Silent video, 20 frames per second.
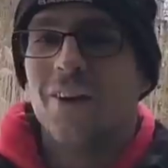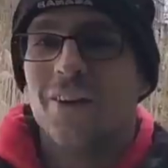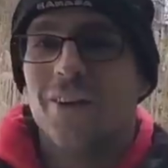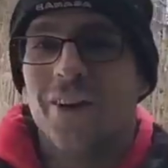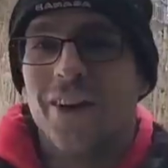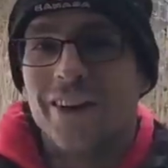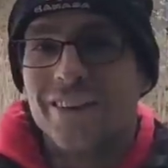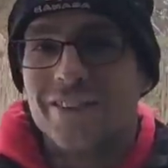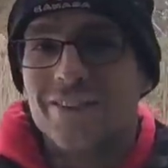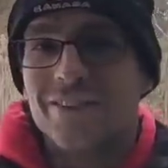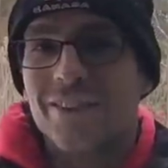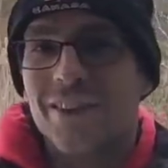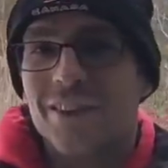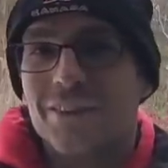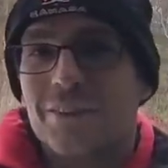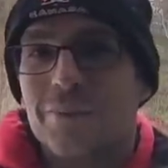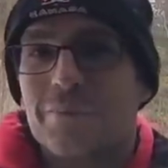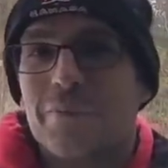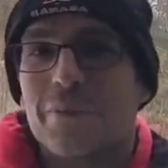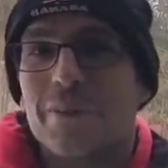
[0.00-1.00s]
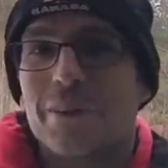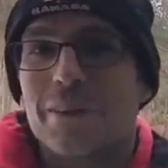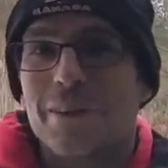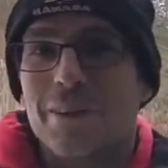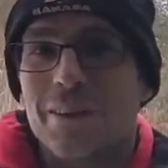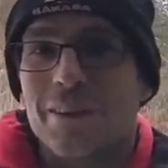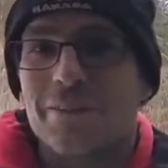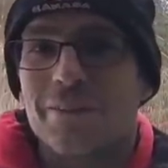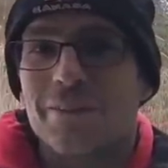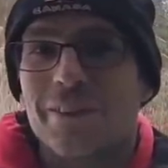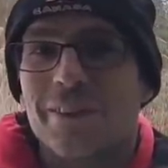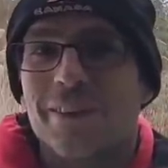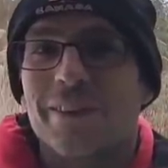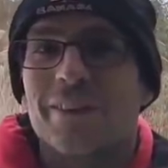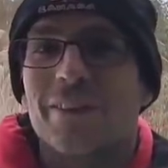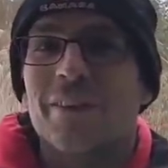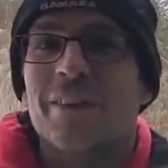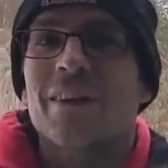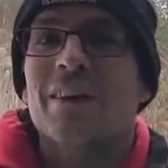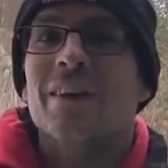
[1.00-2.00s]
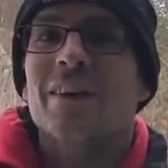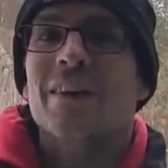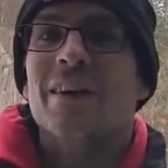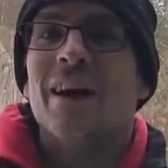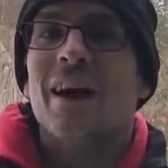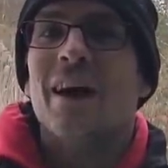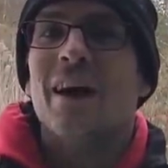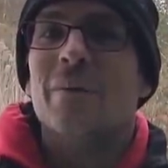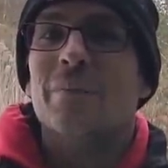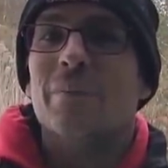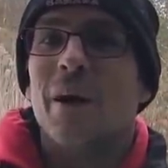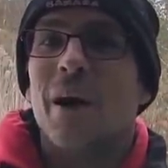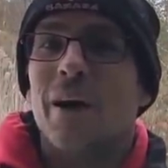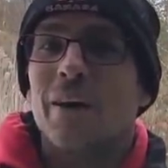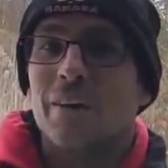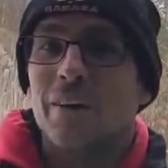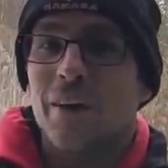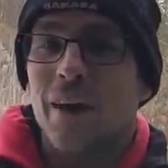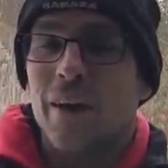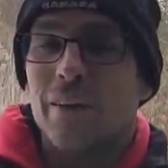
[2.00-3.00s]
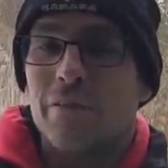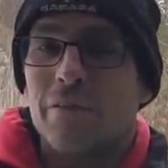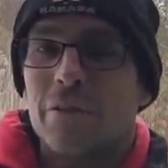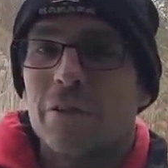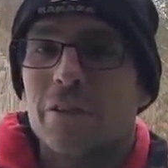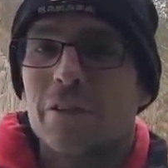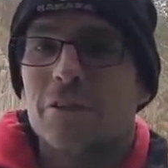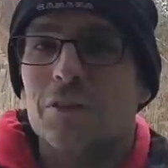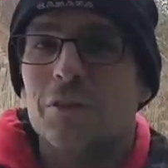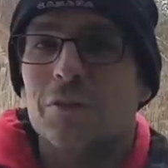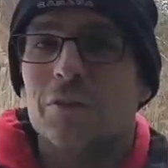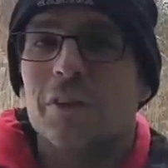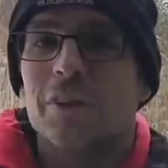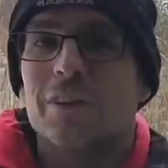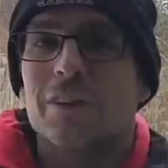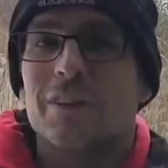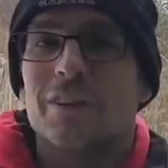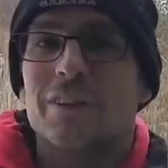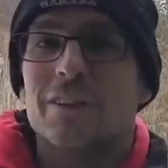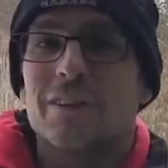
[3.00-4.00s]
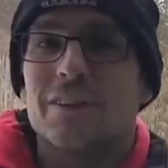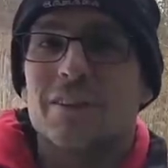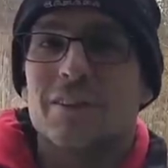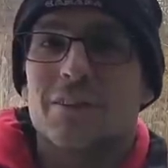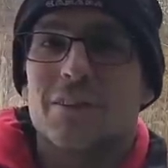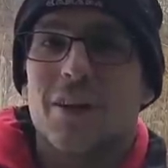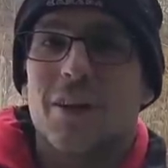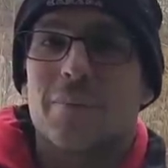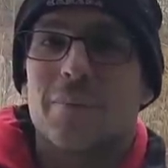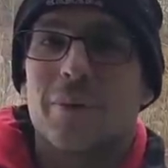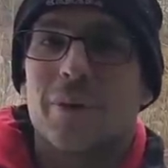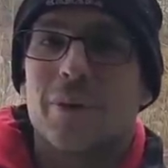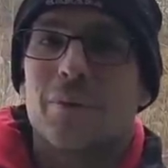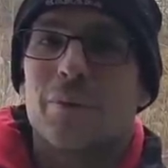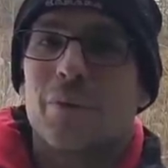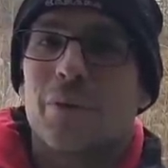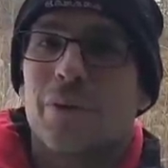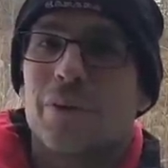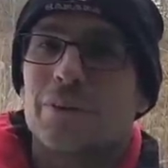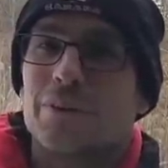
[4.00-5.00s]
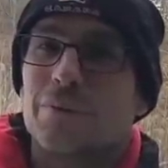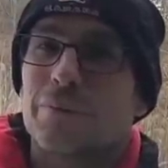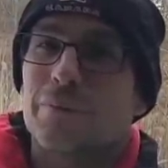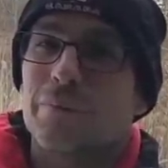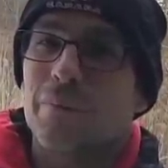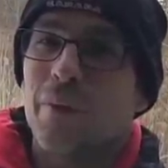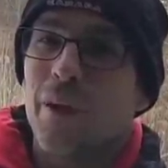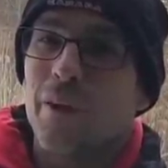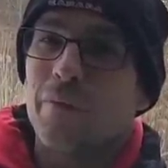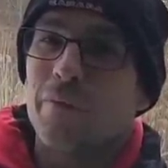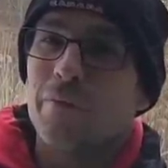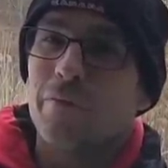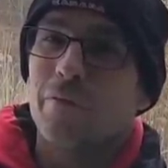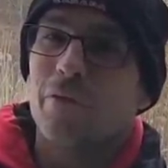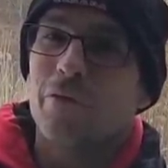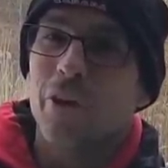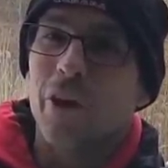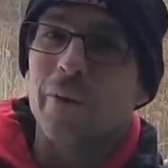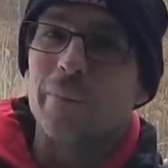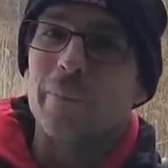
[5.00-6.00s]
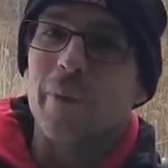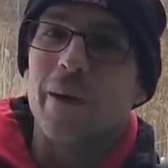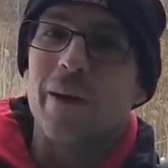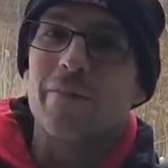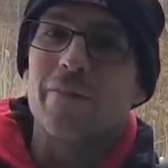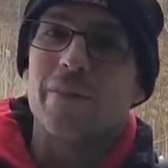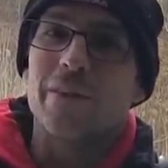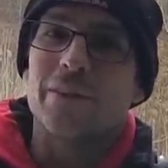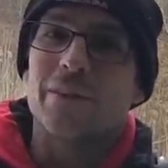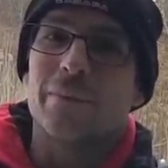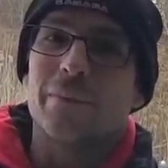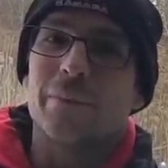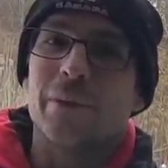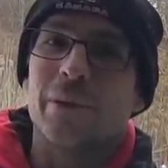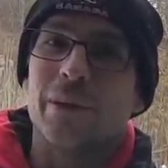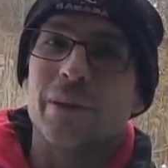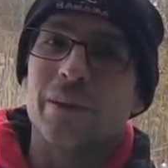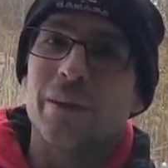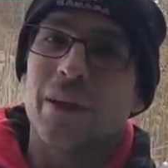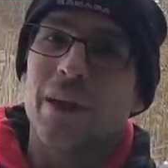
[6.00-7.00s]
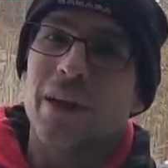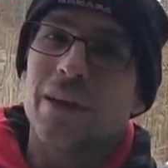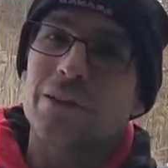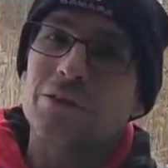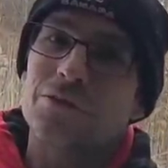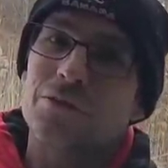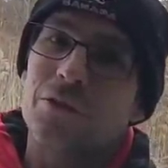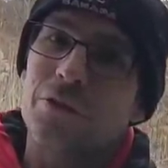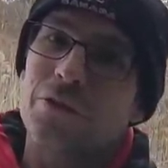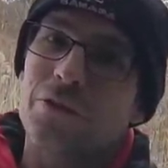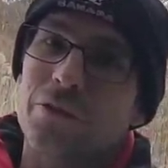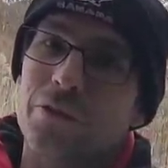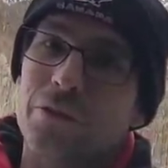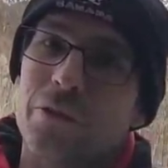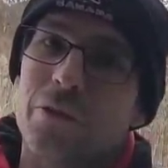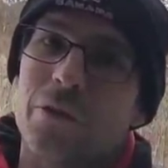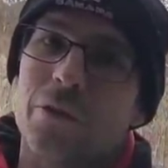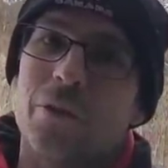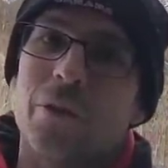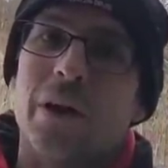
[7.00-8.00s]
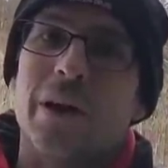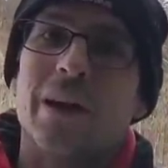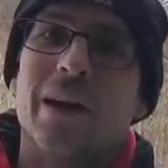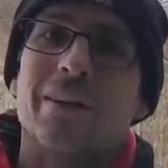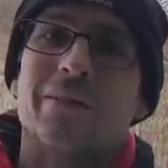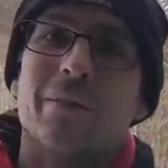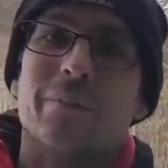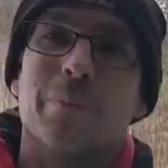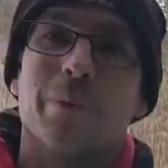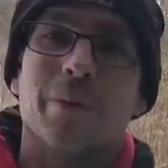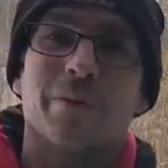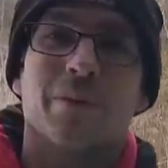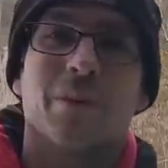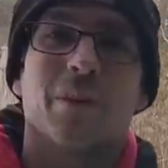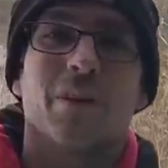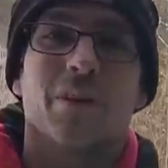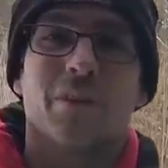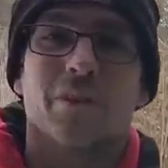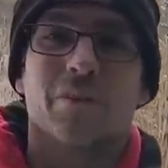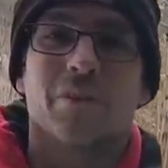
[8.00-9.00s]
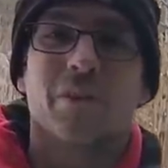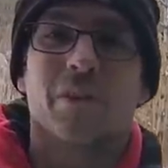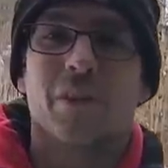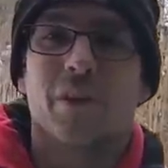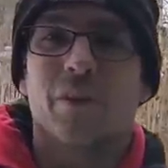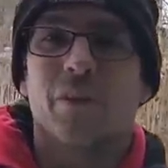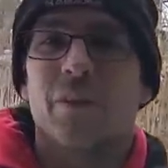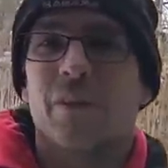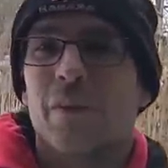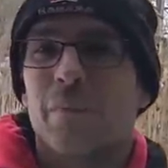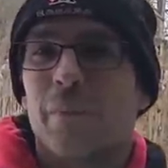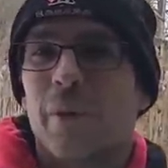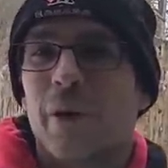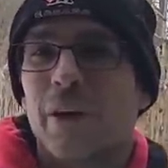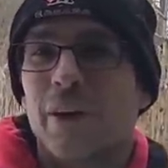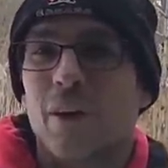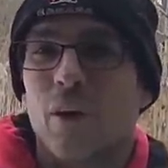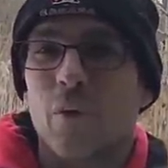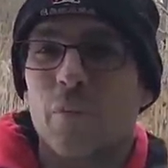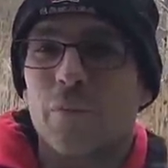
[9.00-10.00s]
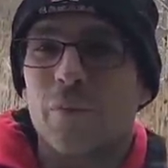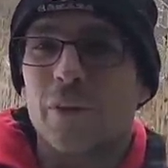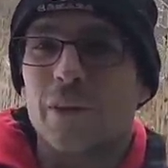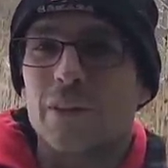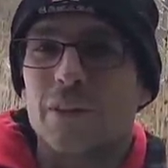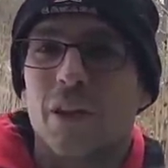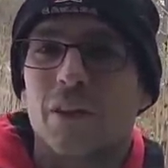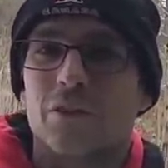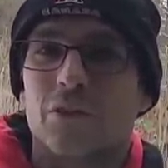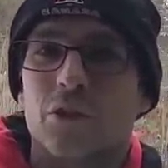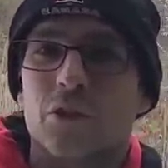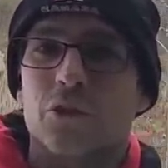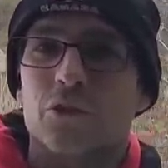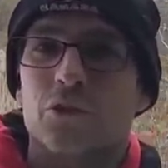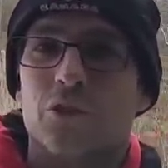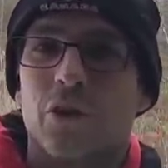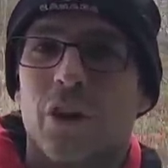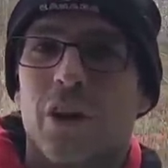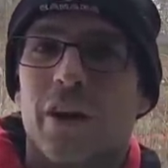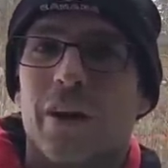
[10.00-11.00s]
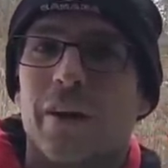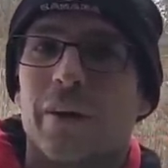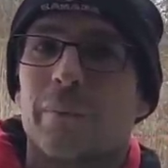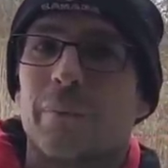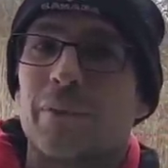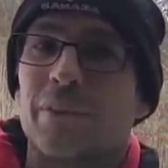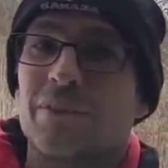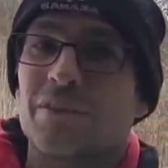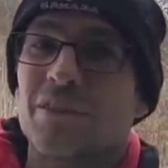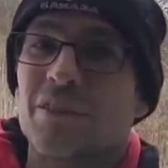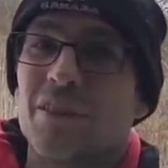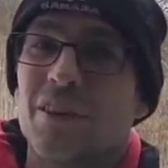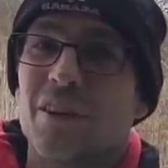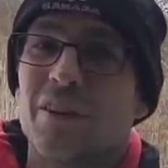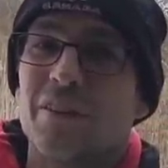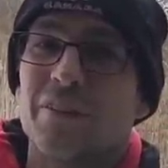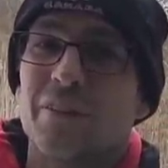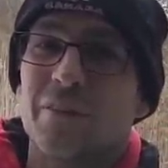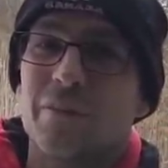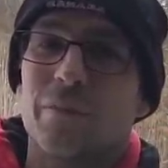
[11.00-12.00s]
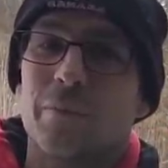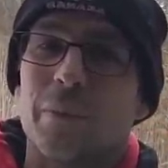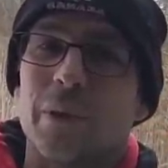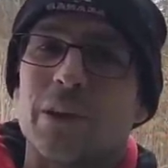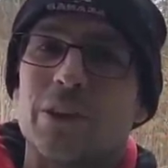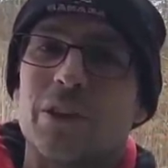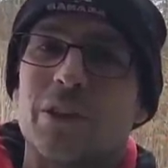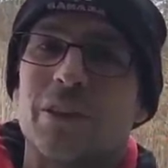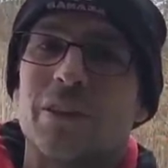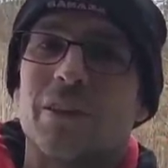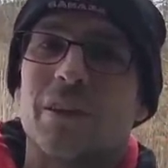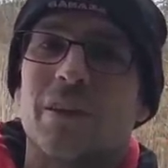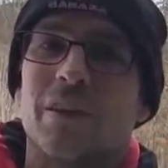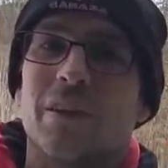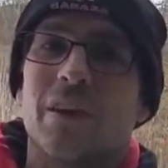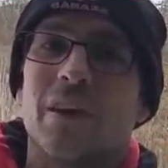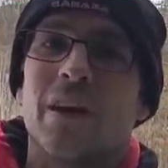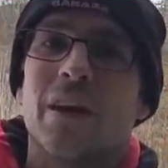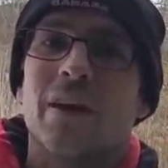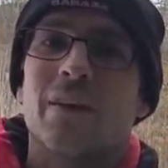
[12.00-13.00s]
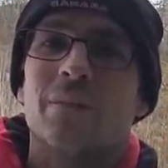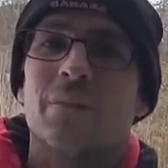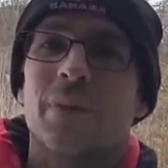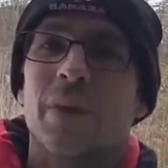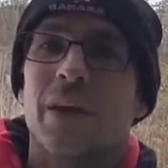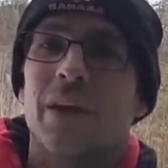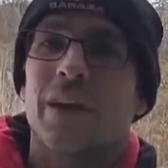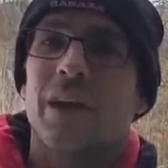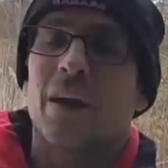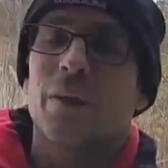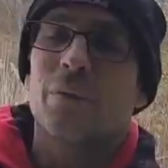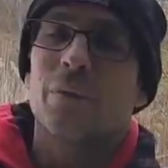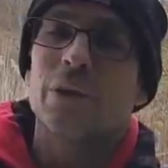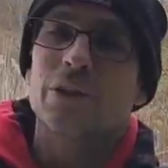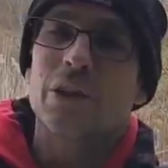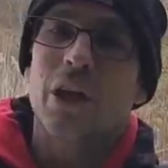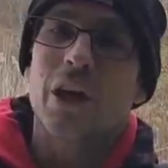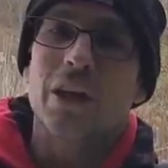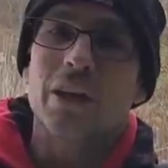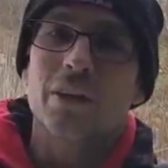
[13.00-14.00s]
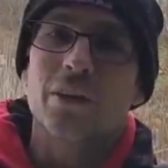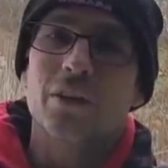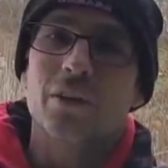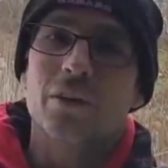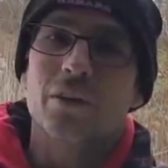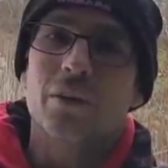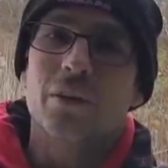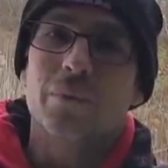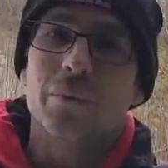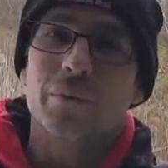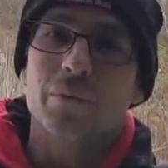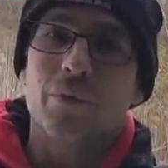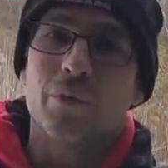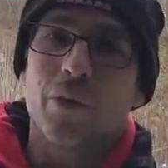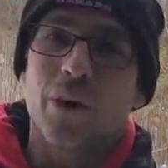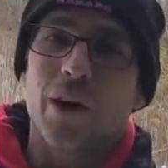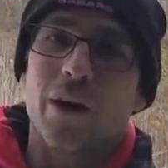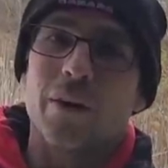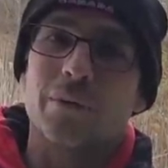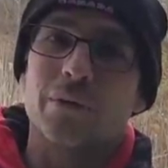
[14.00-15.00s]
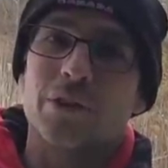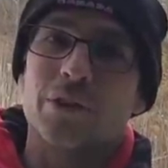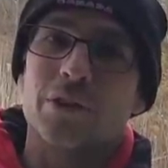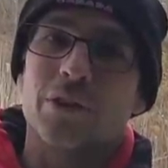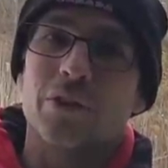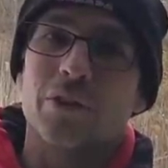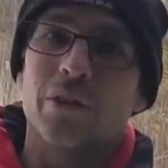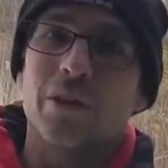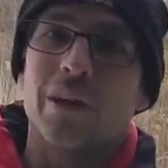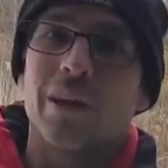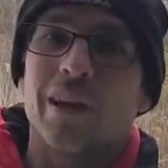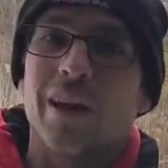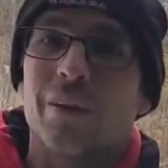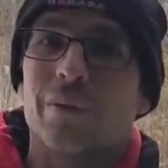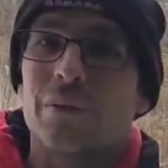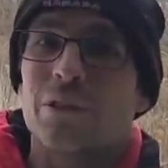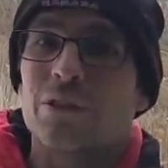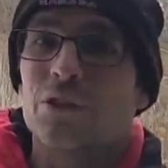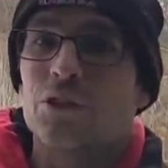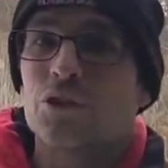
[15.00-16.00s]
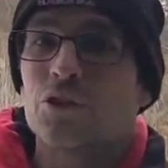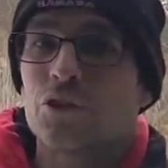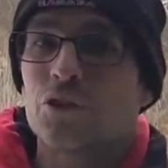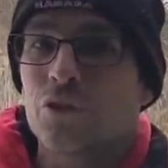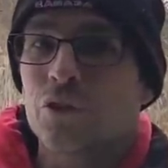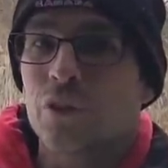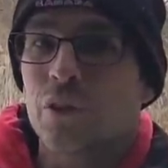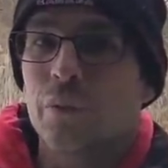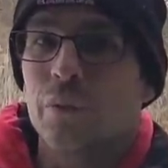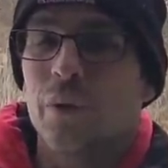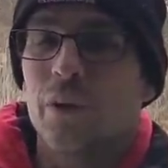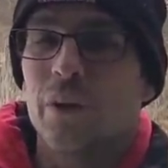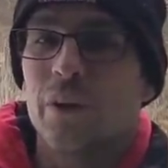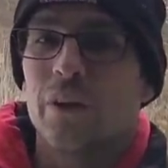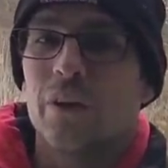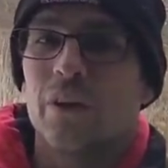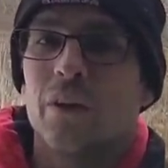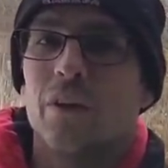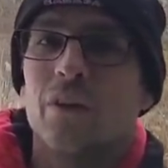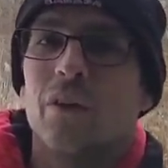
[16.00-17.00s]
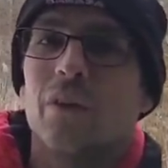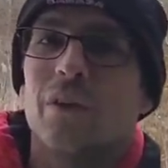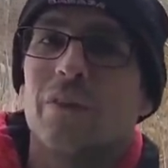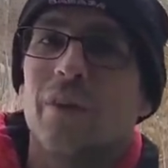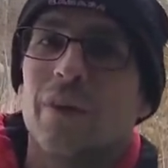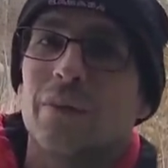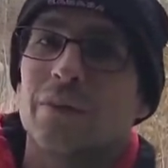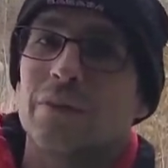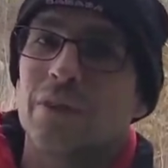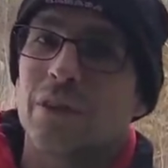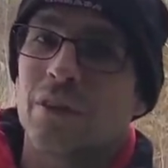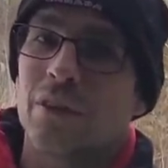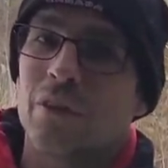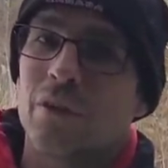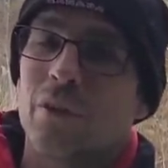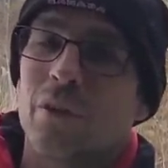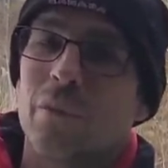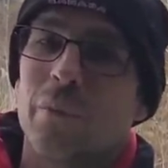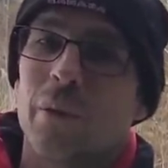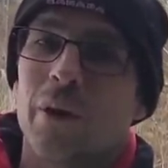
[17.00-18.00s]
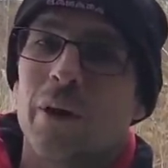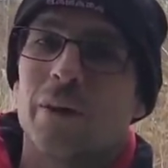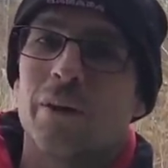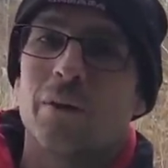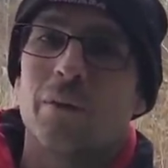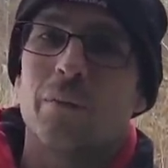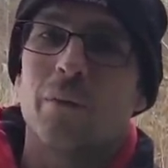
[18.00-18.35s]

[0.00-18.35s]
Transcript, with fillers: All right, so that was a pretty long video. Um, I, I really do think that this is a topic where it's a great benefit to be extra thorough and have a bit of a longer video. It might hopefully it's not too dry, but there's a lot of information in there that I wish I knew before I was starting, and I would certainly want to know if I was going to go buy a